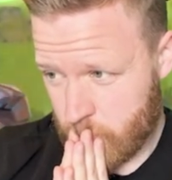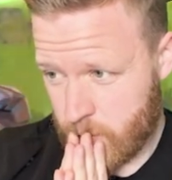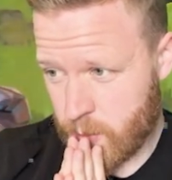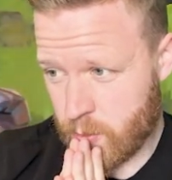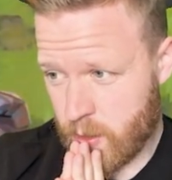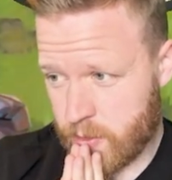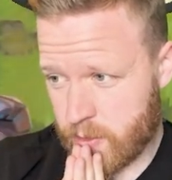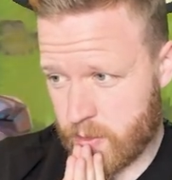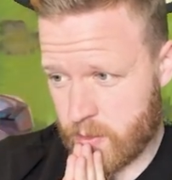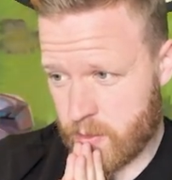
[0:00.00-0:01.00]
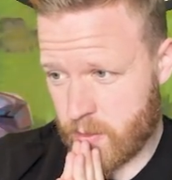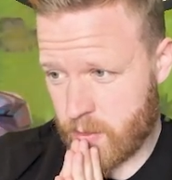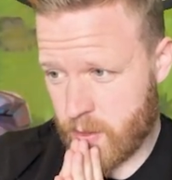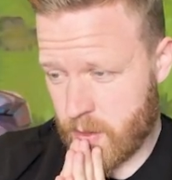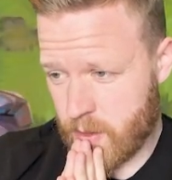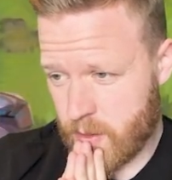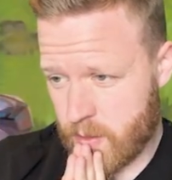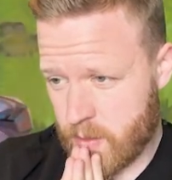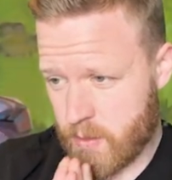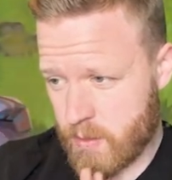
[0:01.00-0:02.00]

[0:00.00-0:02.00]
They'll draw a card.